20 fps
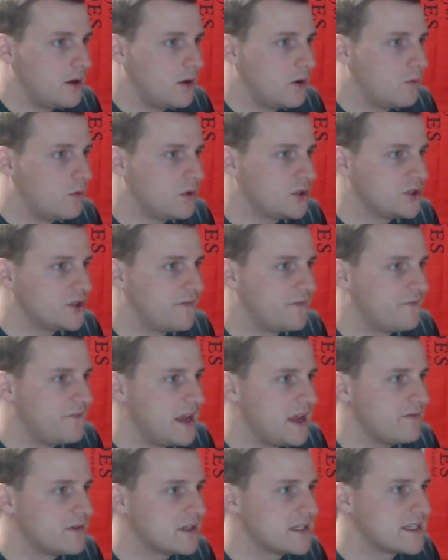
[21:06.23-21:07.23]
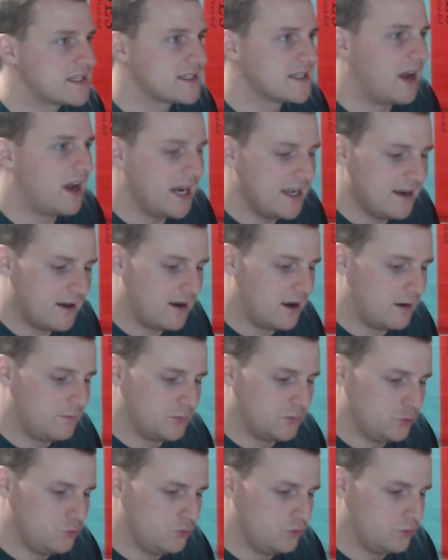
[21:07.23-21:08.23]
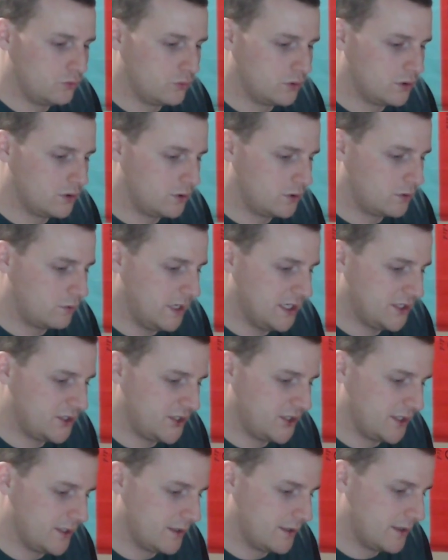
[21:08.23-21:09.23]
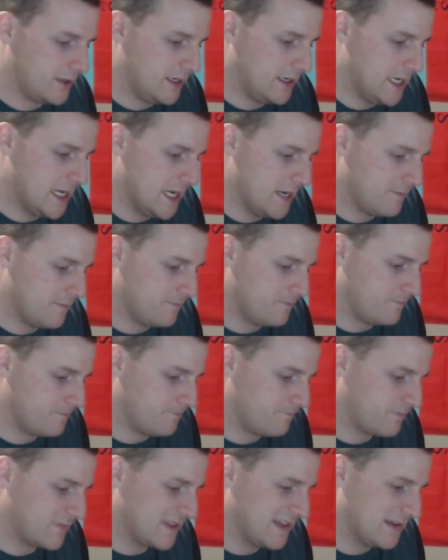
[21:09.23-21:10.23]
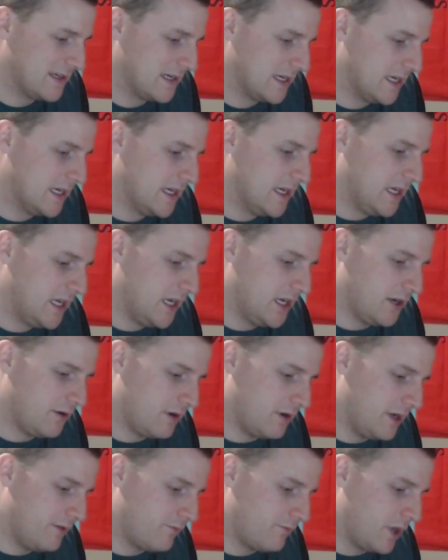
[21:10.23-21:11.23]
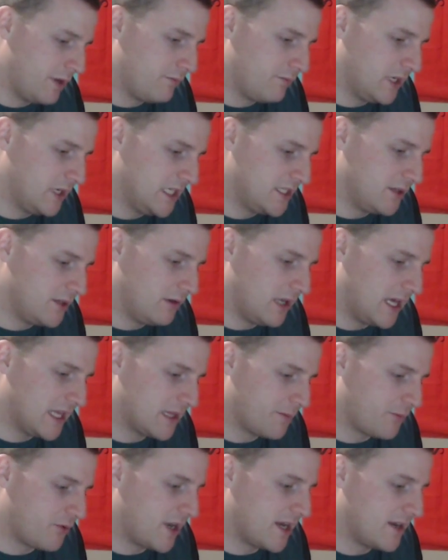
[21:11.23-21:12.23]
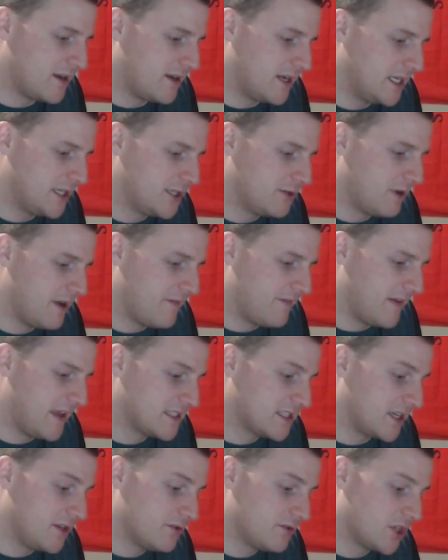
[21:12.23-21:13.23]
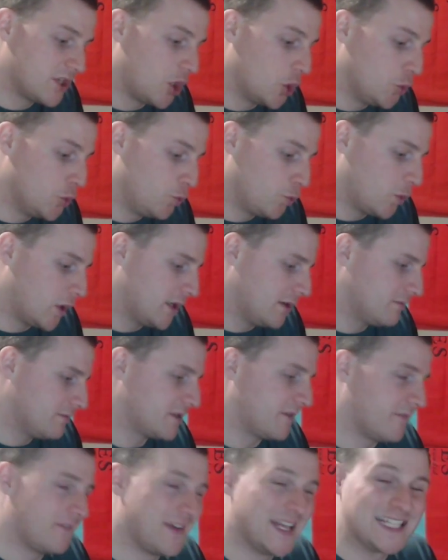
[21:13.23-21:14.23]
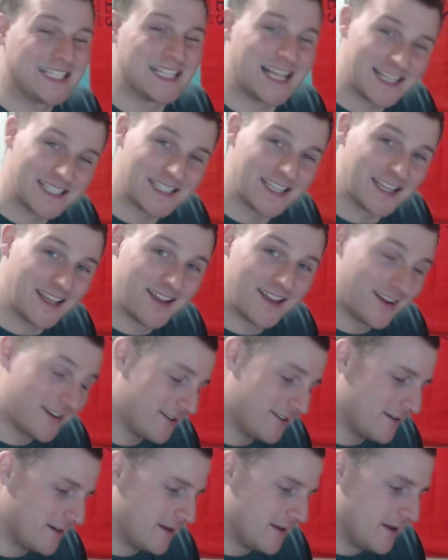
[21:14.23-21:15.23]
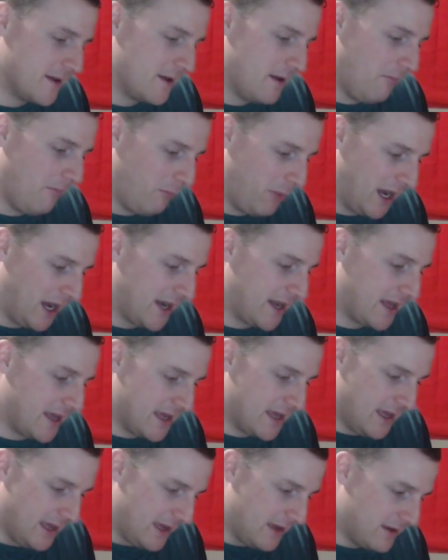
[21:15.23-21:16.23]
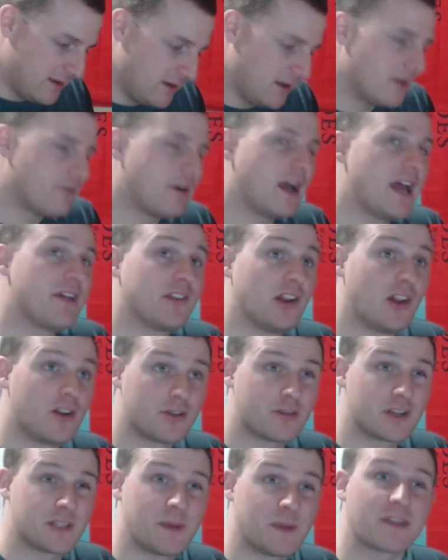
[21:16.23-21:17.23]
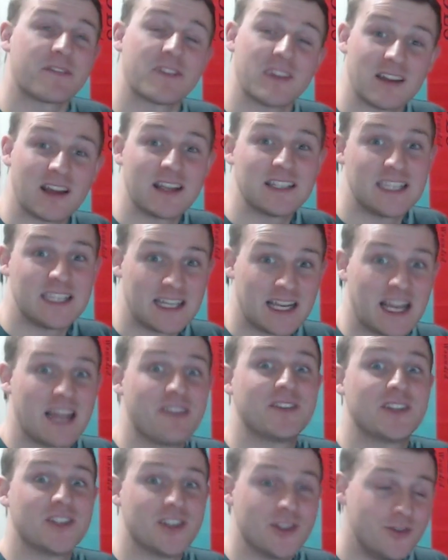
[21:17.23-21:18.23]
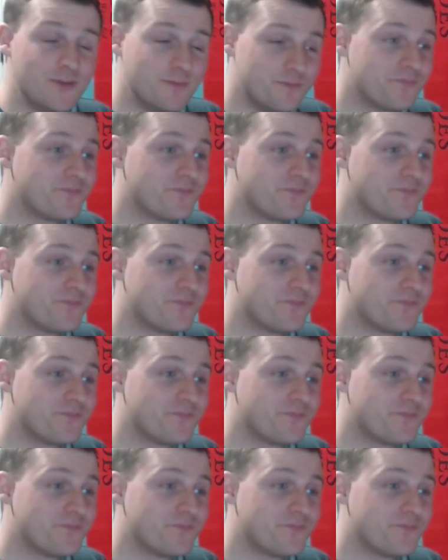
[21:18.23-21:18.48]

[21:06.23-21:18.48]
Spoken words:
What's your favorite sidearm? Ooh, good question. You know, I really do like the Beretta 92FS. I used to own one. It's a fantastic gun. But, you know, I have a lot of respect for the 1911 too.